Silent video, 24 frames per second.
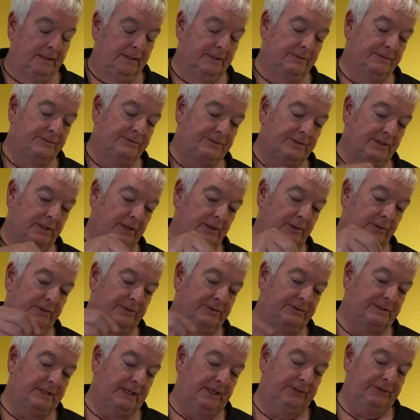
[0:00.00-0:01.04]
So the
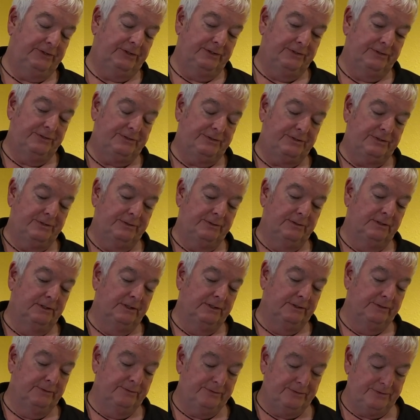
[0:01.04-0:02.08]
tension's too
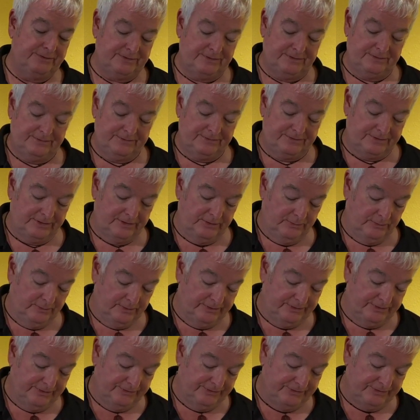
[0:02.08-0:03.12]
loose, so
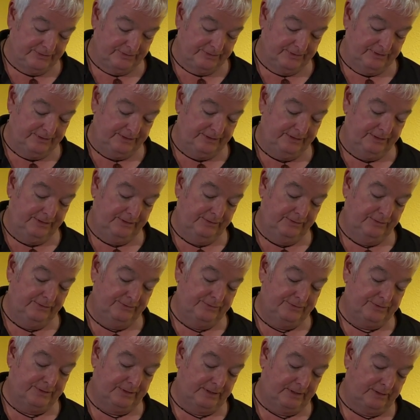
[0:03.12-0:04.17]
we're just going to
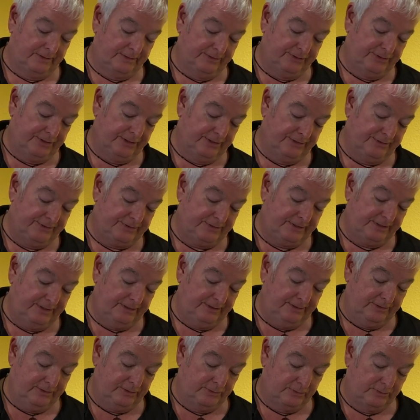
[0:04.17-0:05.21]
use our
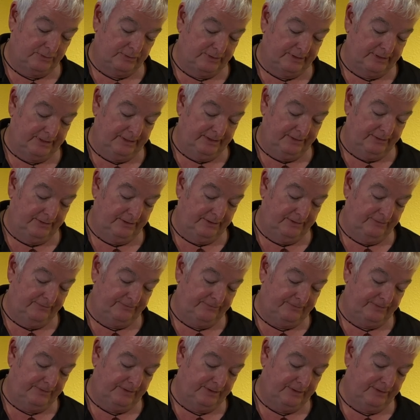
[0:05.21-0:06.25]
adjusting coin, and
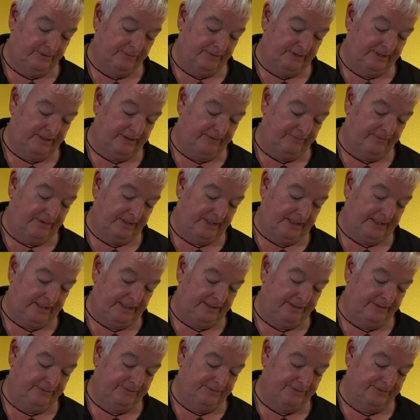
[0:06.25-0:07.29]
if you don't have
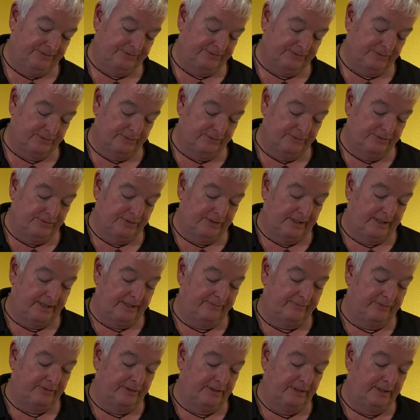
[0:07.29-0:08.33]
that, use a
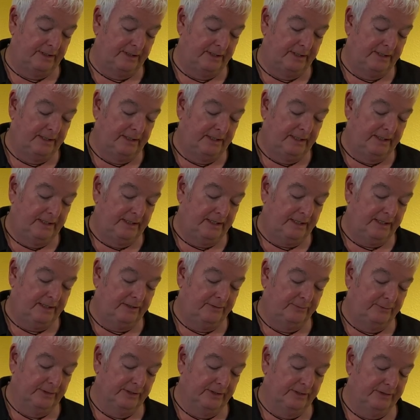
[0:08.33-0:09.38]
screwdriver.
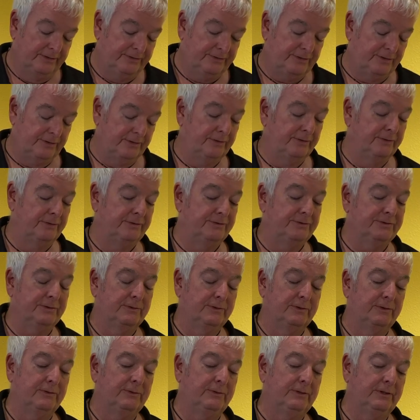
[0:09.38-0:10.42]
And we're going to turn the
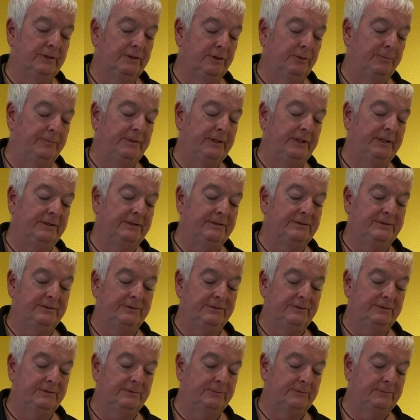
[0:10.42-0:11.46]
screw a little bit to
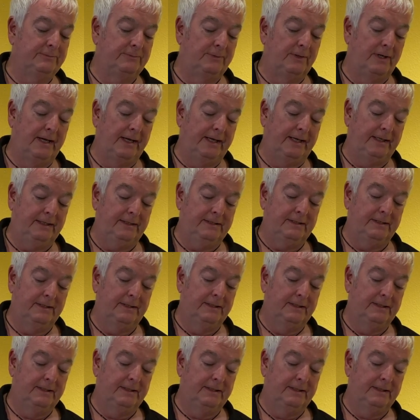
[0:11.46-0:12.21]
the right.